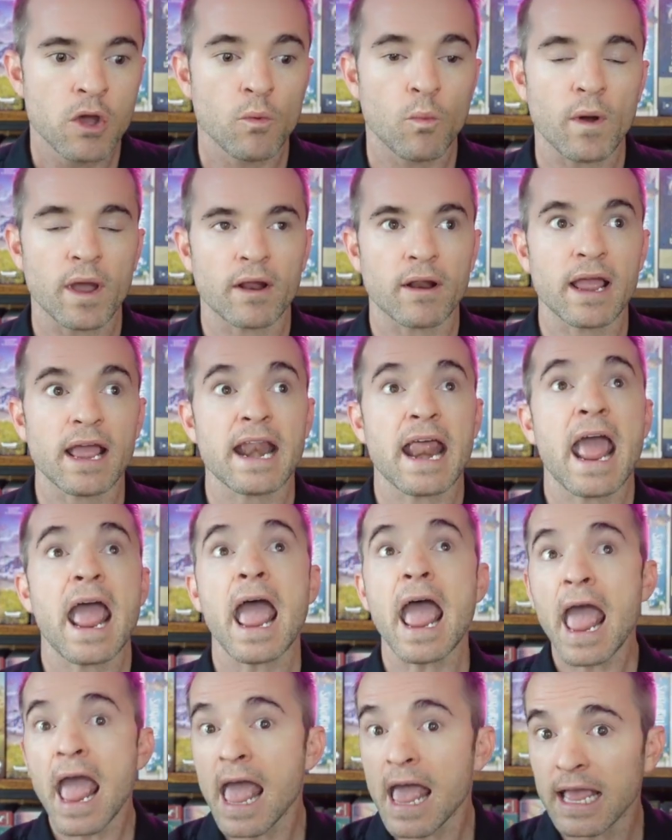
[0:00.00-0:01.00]
where it
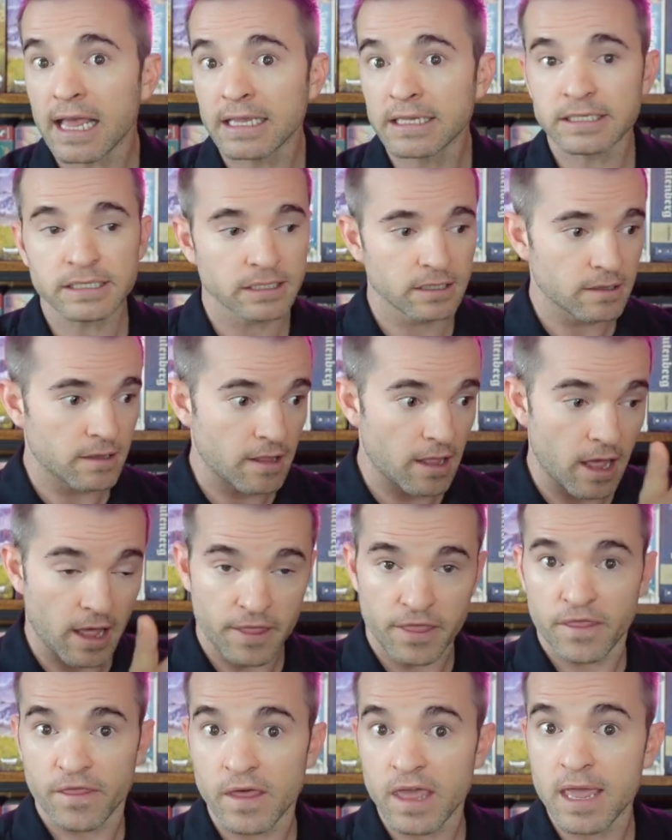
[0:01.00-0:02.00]
has a
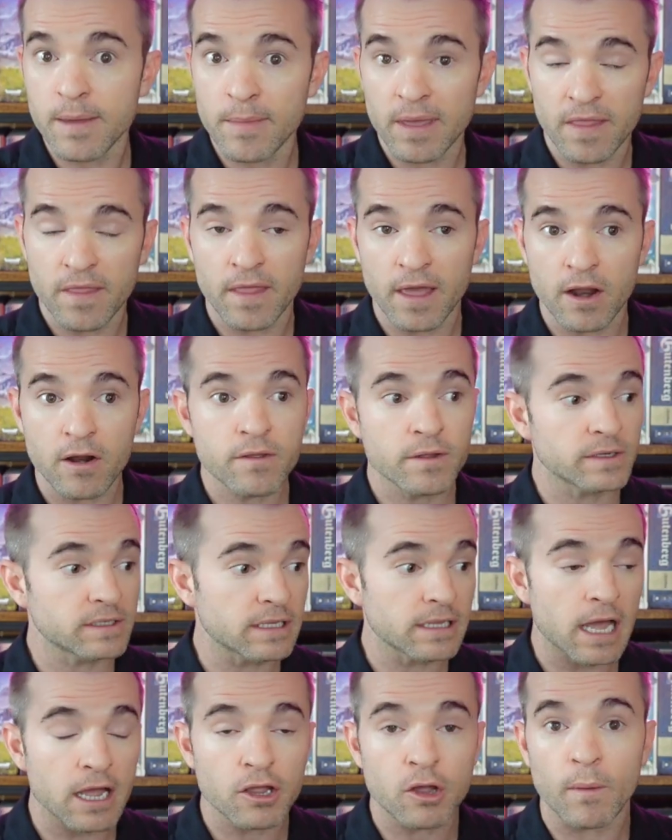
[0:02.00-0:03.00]
theme in there. There's a
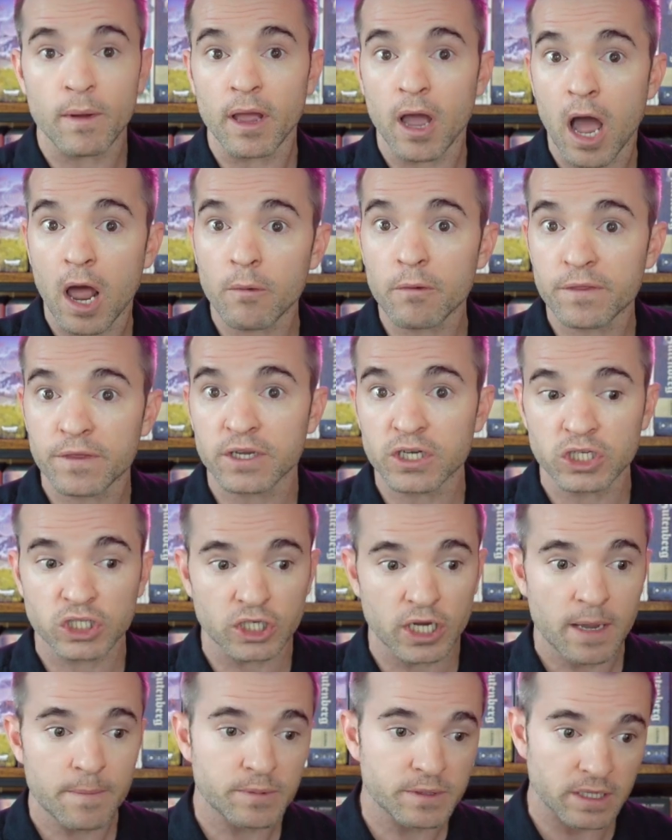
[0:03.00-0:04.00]
lot going on with these
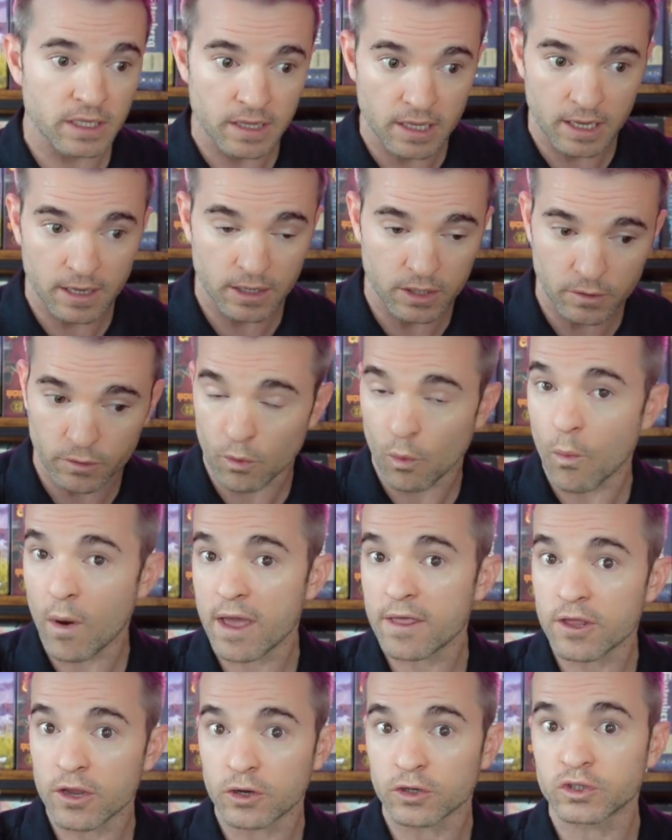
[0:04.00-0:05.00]
ships and the
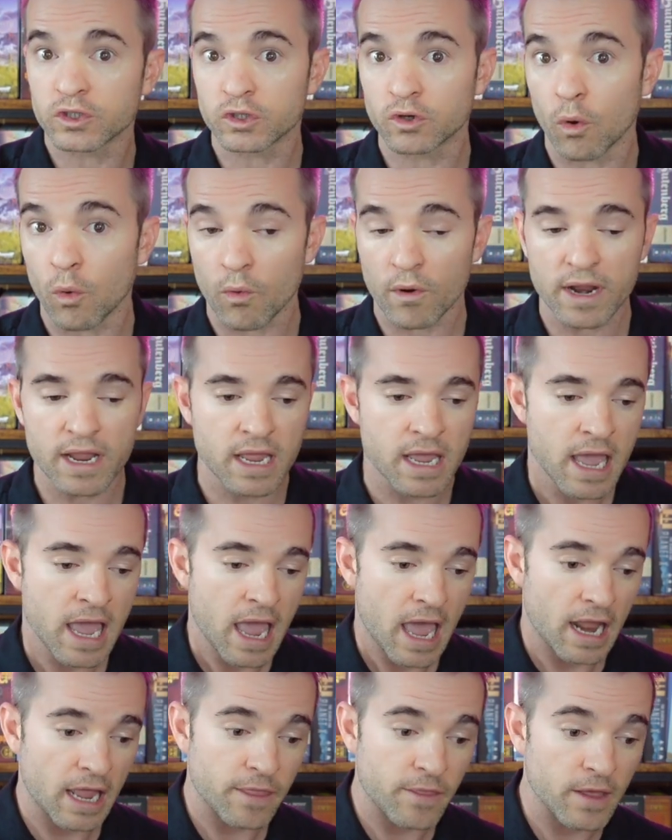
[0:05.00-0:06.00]
way that you're scoring.
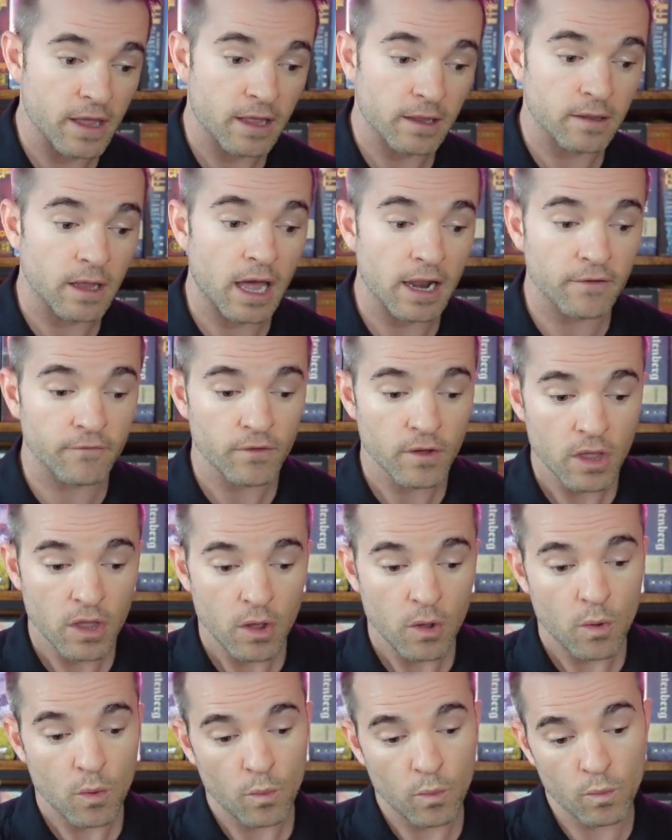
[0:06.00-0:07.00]
I think a lot of
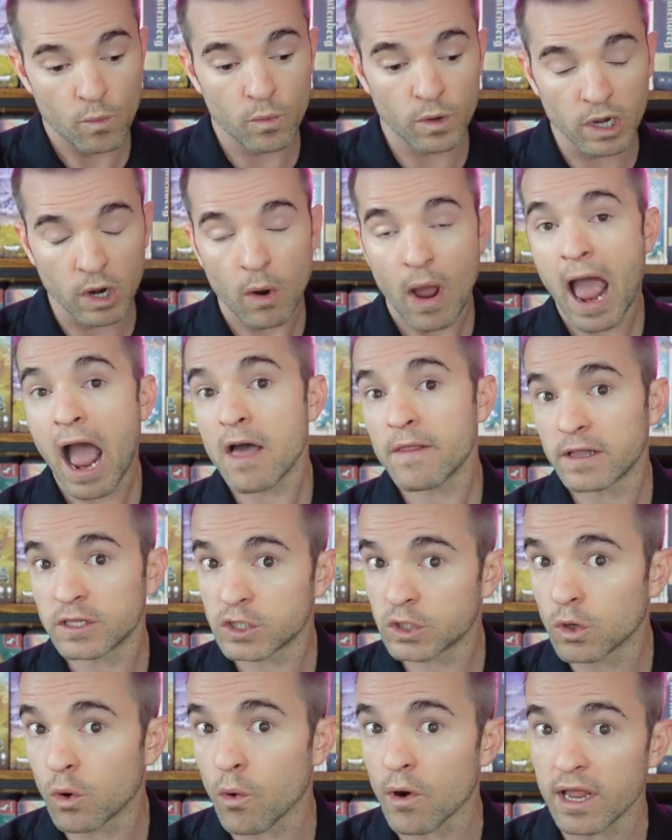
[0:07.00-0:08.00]
how that
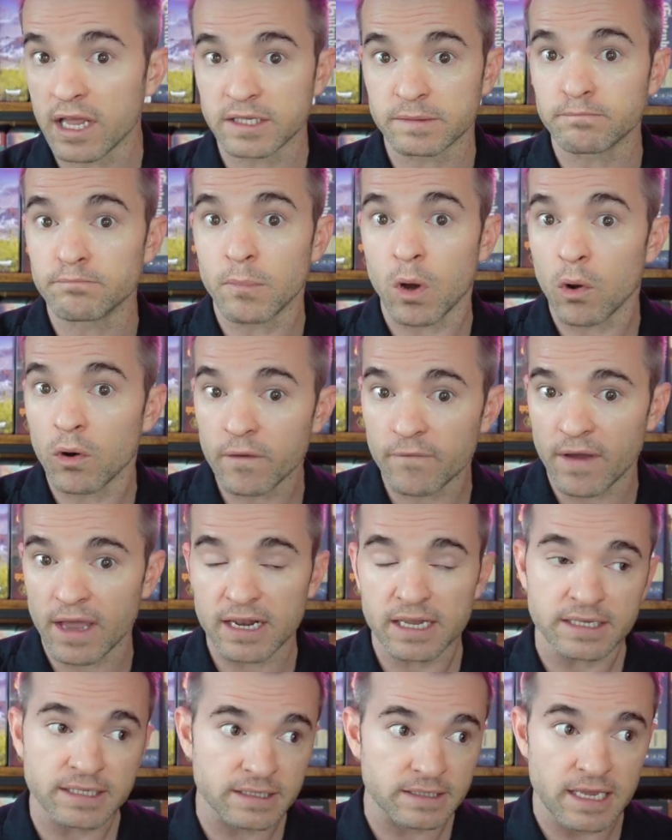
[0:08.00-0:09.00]
scoring is
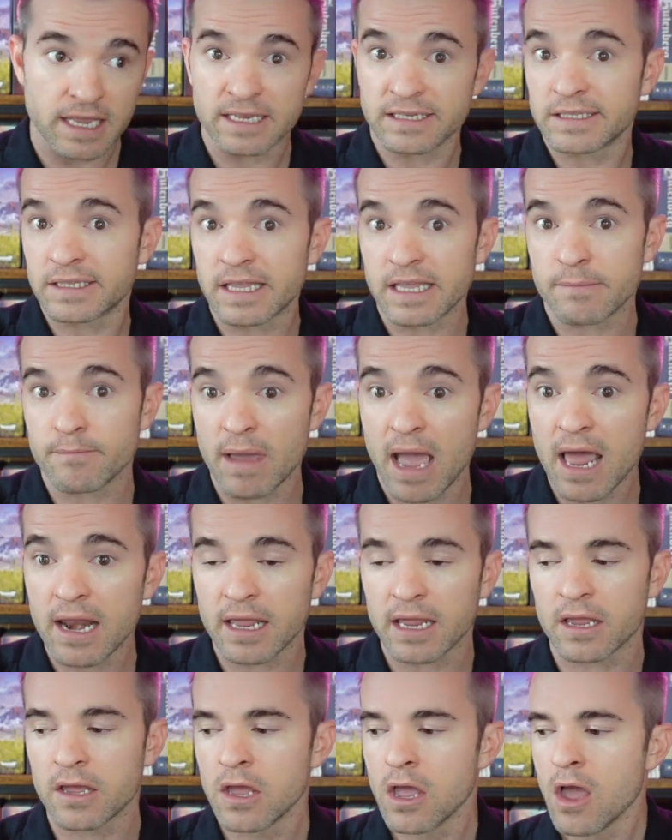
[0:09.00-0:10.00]
motivated is
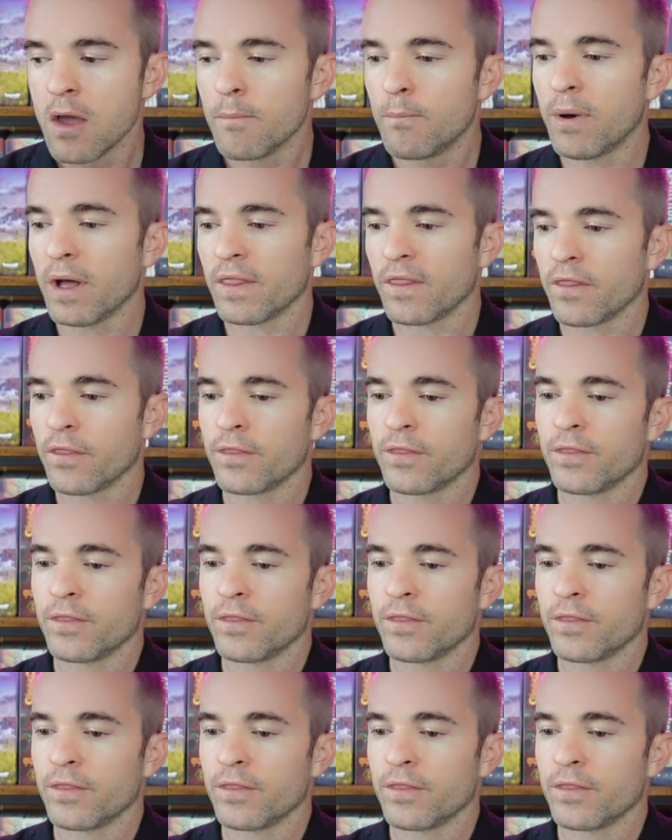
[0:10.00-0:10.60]
thematic, but